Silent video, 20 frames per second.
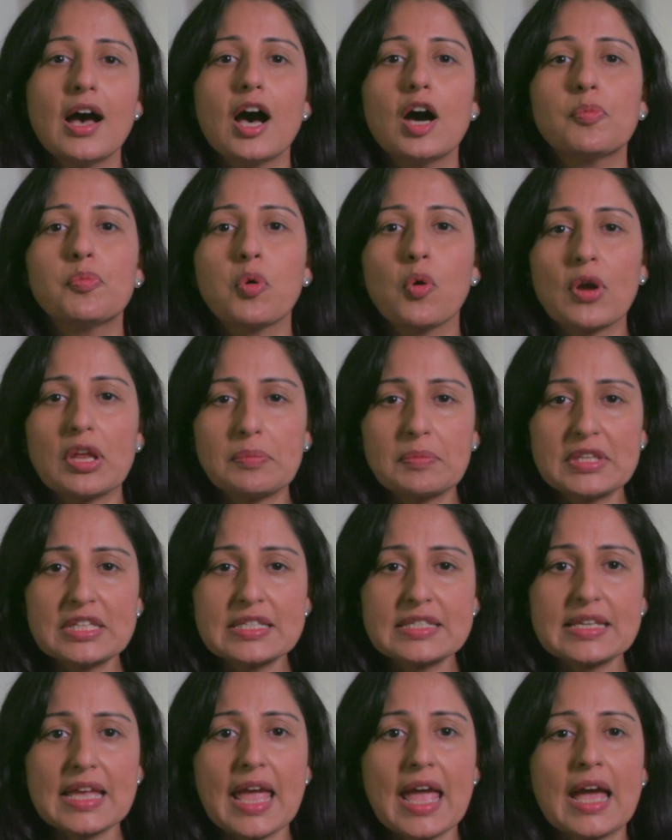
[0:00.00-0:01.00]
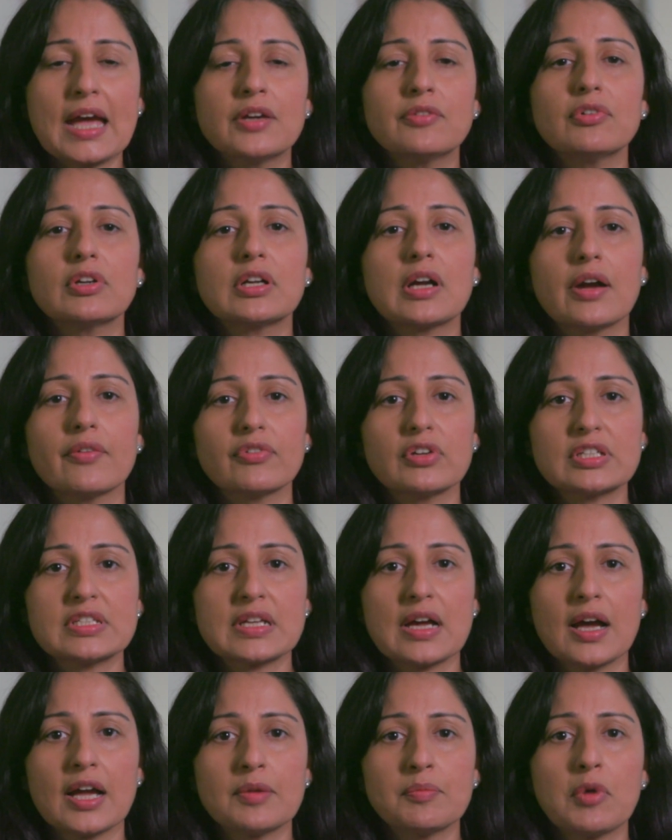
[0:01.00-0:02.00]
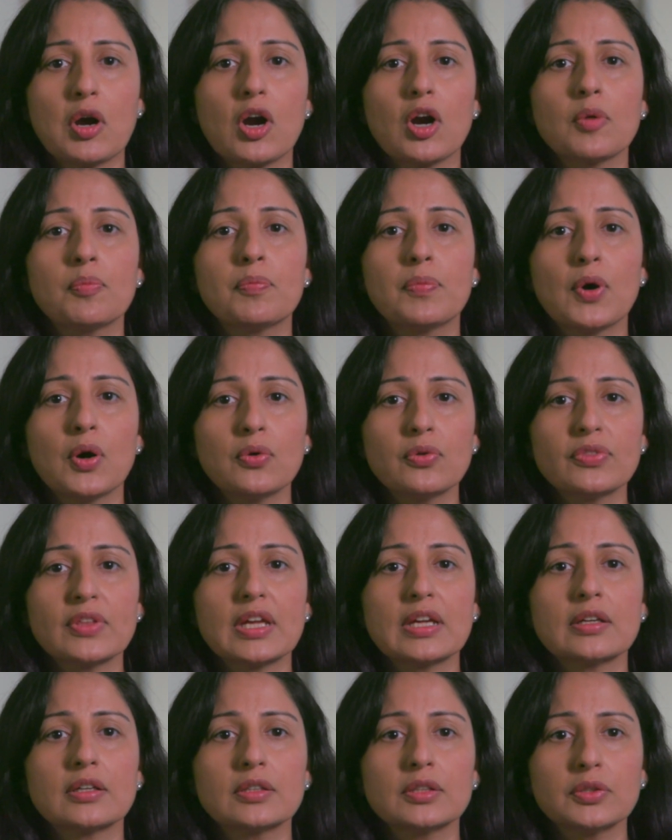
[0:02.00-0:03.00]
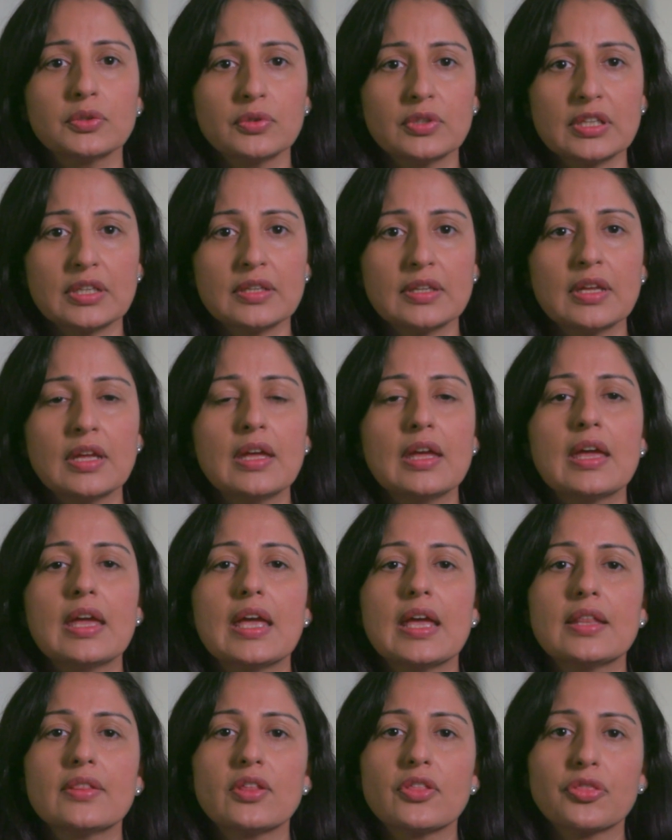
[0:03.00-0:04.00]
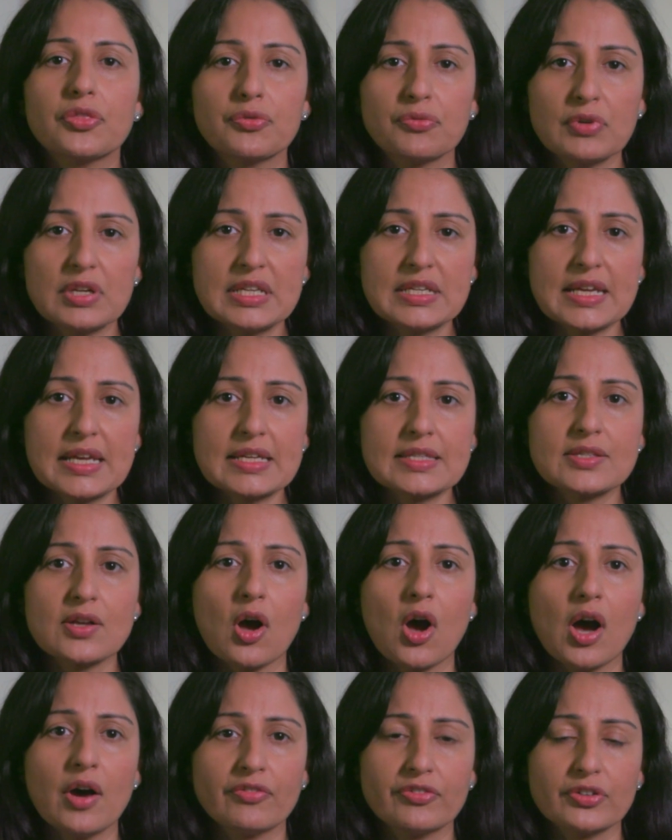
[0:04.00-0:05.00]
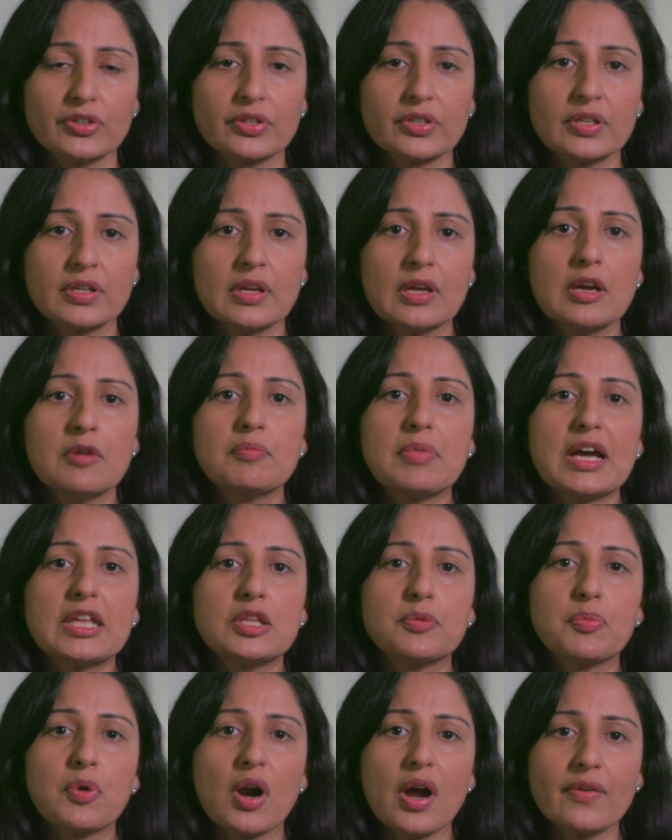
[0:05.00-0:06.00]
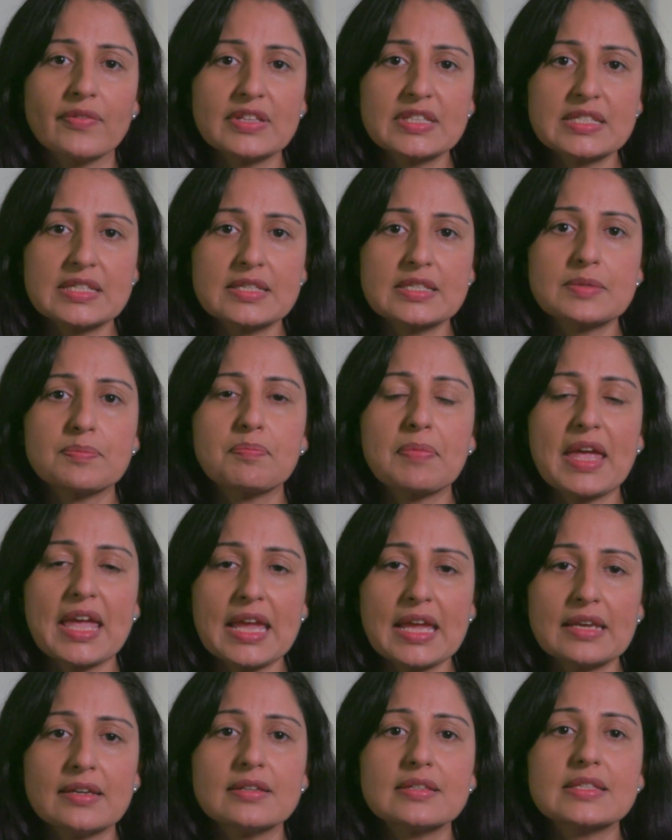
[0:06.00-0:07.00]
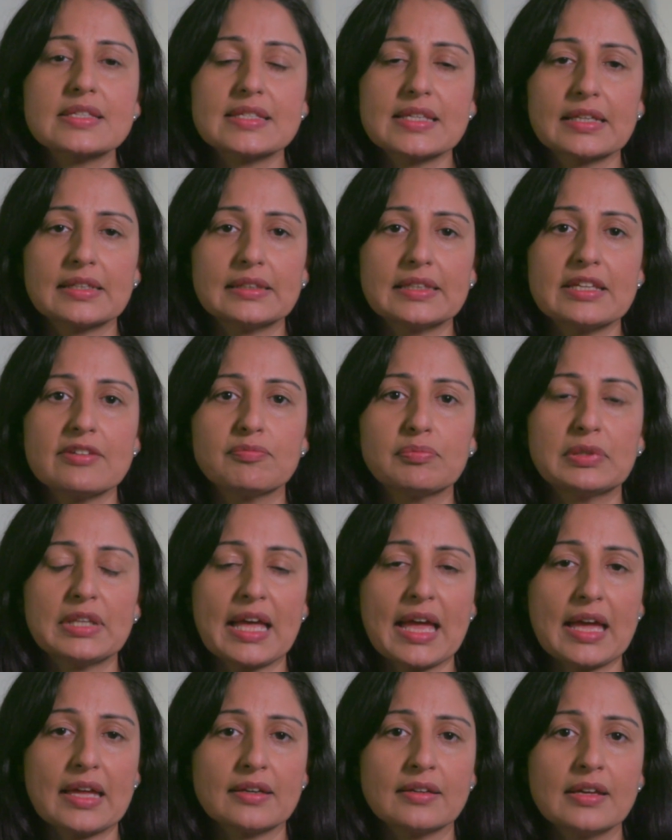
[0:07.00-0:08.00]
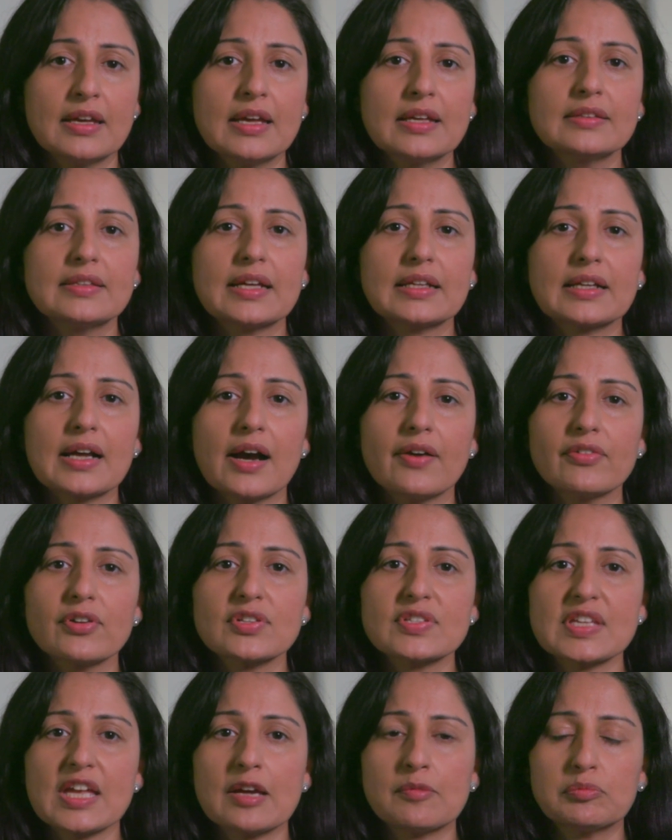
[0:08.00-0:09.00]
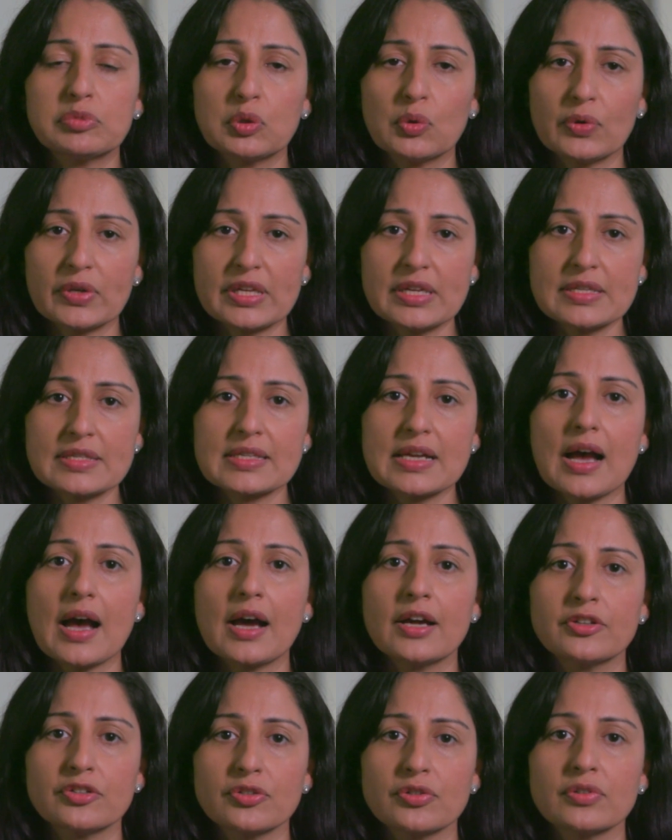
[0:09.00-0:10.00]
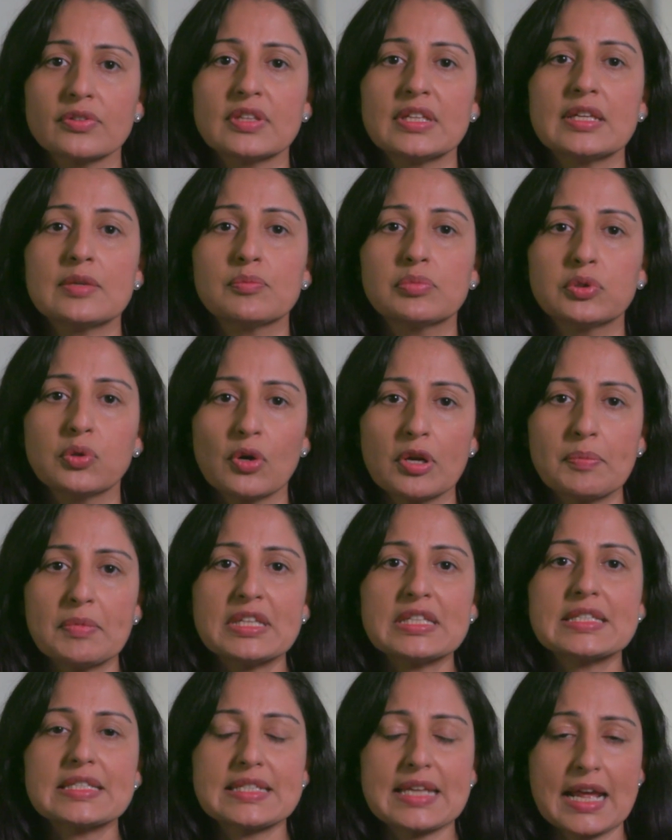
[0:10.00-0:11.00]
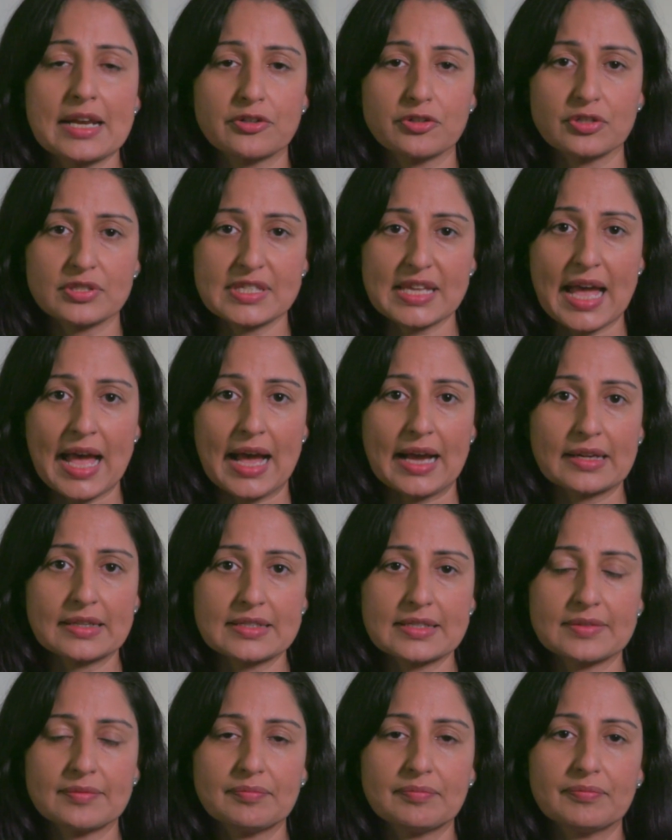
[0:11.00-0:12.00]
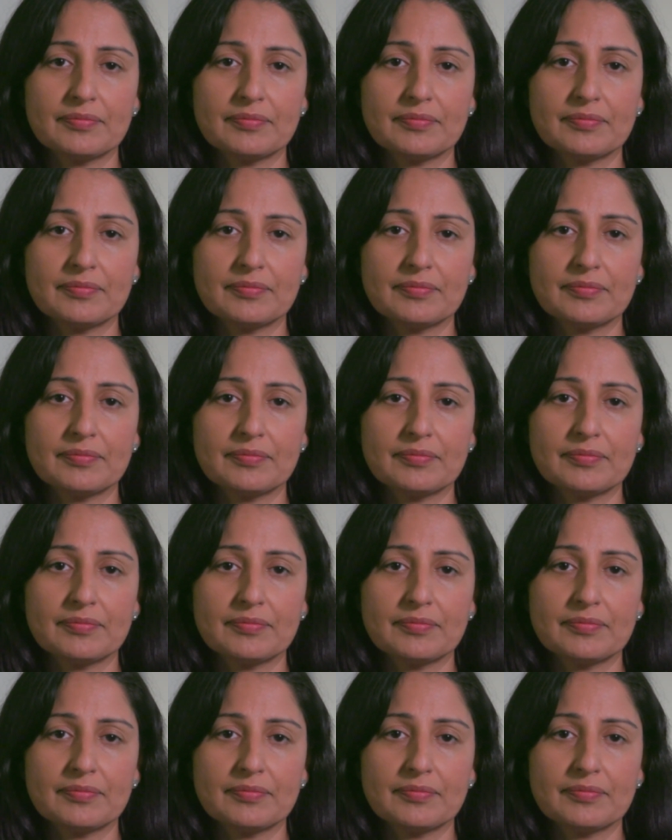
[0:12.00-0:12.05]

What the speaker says: Appointments and recovery time are both included in the 3 days offered by the province's paid sick leave plan that covers employees under the Employment Standards Act.